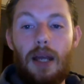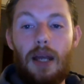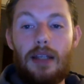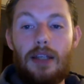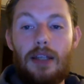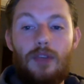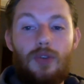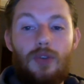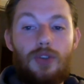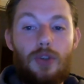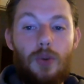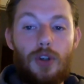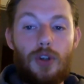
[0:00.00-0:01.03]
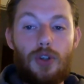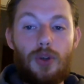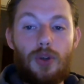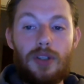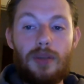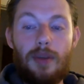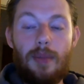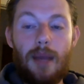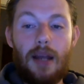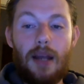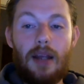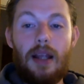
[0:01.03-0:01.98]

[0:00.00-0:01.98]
if you do want to join as a member,